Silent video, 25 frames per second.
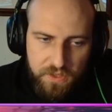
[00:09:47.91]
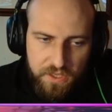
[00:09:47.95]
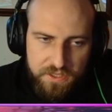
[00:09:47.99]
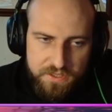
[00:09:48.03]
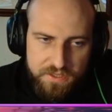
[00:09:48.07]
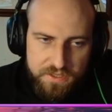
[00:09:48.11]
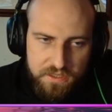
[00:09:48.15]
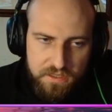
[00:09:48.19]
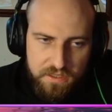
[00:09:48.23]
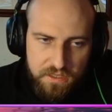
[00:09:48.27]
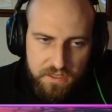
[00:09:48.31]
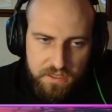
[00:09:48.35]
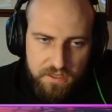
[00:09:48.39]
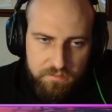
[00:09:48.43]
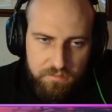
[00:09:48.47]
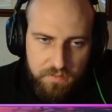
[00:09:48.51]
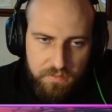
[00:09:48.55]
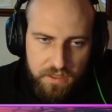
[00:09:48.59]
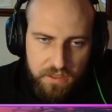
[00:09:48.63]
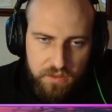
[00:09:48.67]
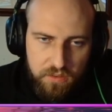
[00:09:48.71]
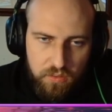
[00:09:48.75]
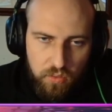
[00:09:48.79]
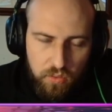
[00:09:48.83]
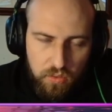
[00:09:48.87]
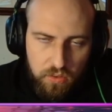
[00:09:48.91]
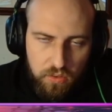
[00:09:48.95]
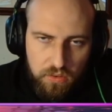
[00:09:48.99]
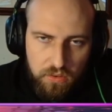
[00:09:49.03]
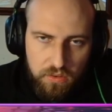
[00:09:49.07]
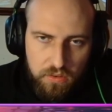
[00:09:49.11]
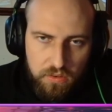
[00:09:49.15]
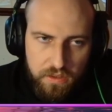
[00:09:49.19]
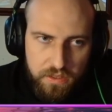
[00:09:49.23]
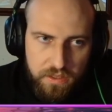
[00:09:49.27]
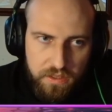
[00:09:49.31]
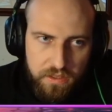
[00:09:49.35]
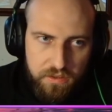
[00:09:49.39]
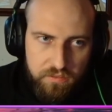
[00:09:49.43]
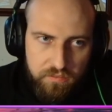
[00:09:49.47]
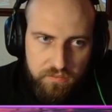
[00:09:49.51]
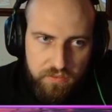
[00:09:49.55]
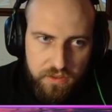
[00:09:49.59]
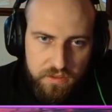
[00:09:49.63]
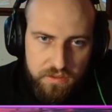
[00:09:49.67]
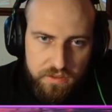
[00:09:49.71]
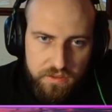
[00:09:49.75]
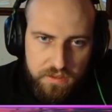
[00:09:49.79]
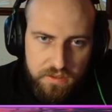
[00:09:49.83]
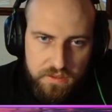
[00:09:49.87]
I just need to keep my cool and
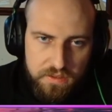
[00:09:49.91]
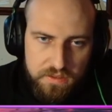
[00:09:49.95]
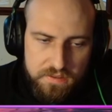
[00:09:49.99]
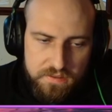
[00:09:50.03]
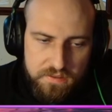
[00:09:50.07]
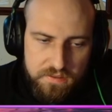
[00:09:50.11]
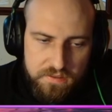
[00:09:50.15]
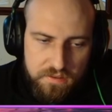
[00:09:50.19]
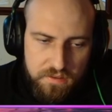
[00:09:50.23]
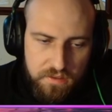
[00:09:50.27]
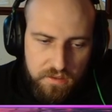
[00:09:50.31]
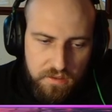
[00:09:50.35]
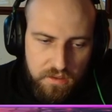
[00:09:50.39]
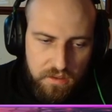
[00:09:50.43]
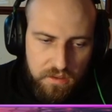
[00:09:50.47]
convert this.